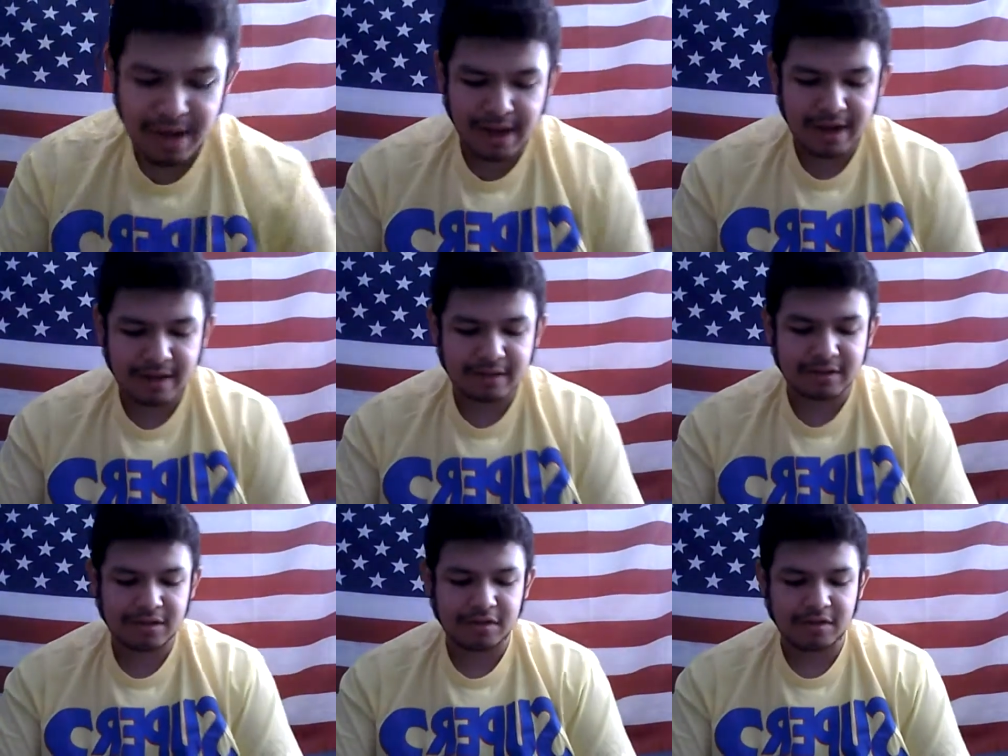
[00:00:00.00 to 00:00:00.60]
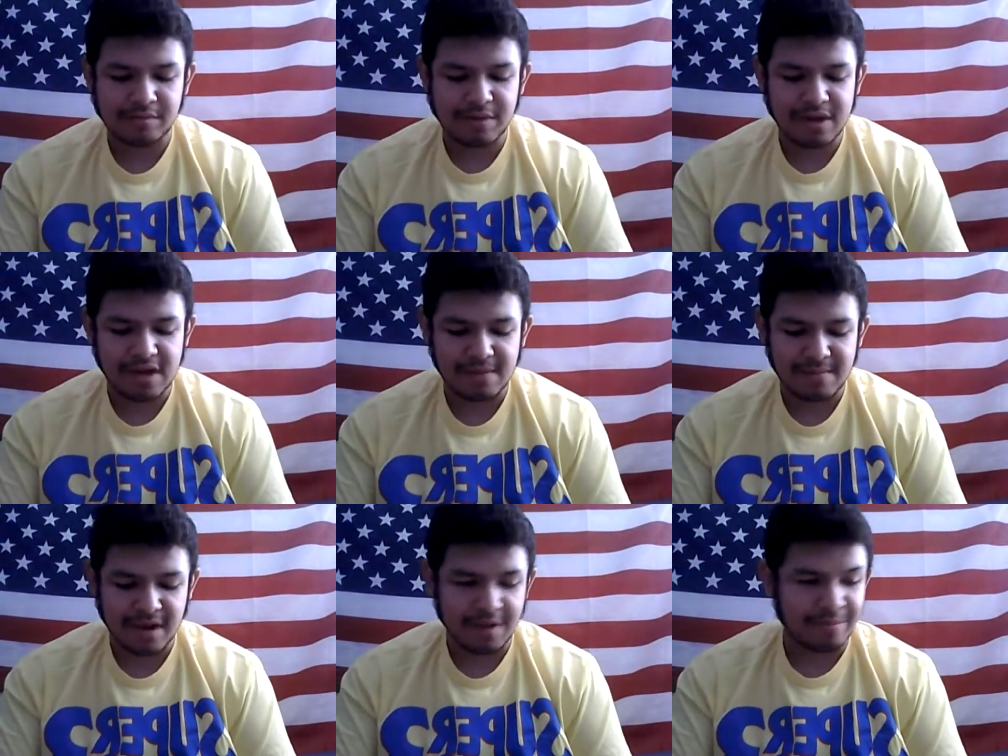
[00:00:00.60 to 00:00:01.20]
has to
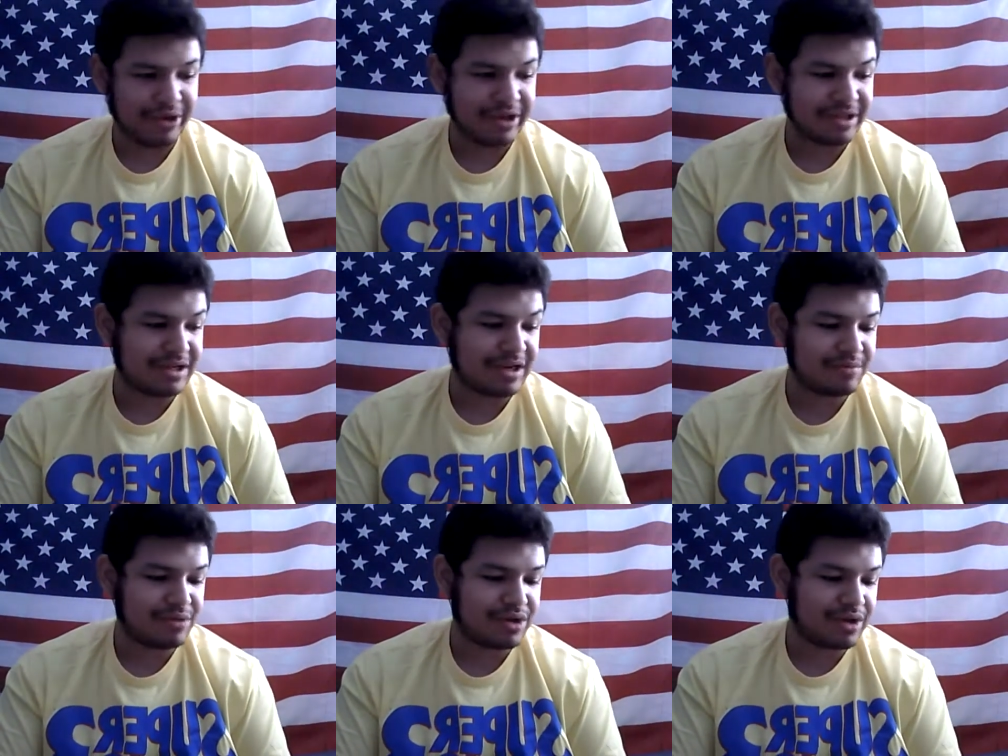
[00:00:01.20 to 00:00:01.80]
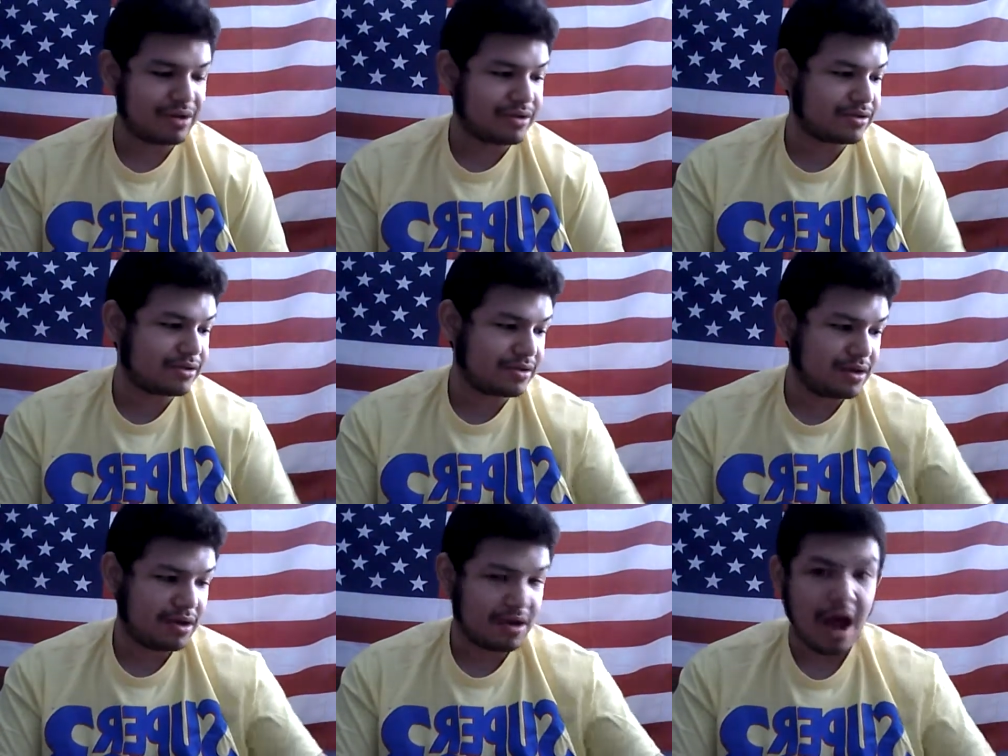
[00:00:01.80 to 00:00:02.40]
be Mega Blaziken
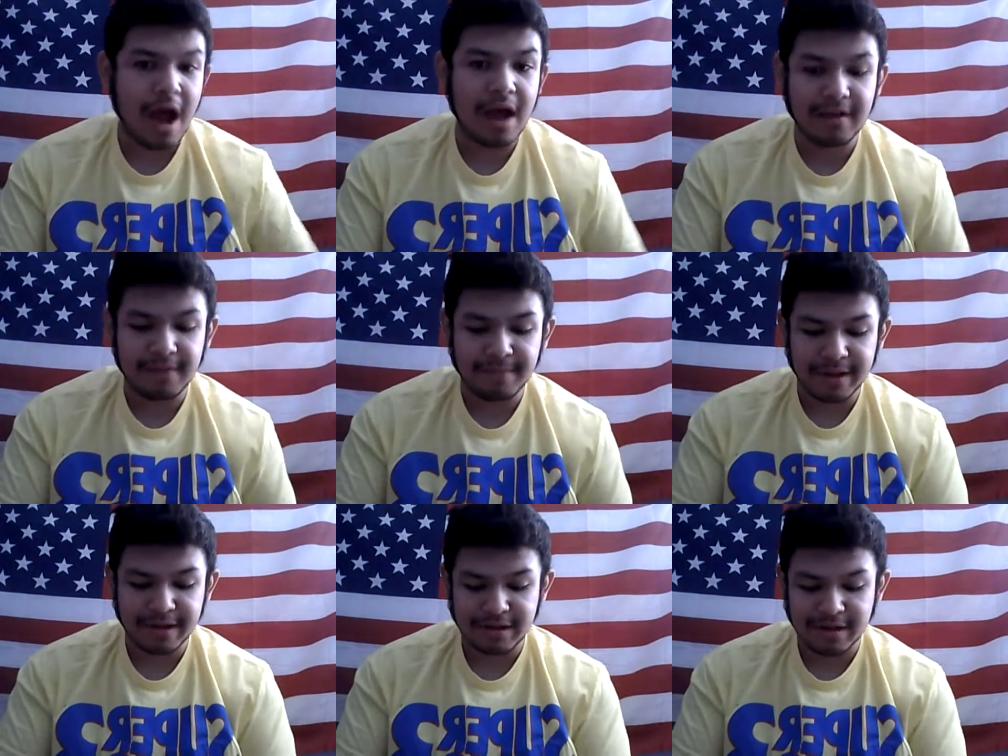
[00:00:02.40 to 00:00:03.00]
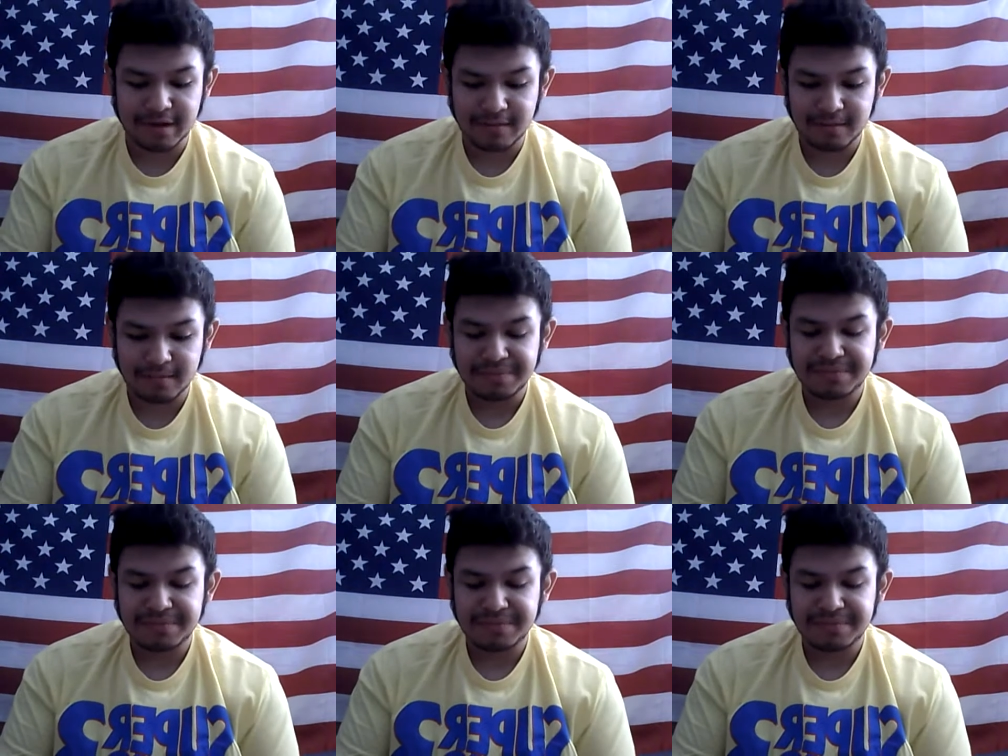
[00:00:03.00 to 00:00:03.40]
because I love Blaziken.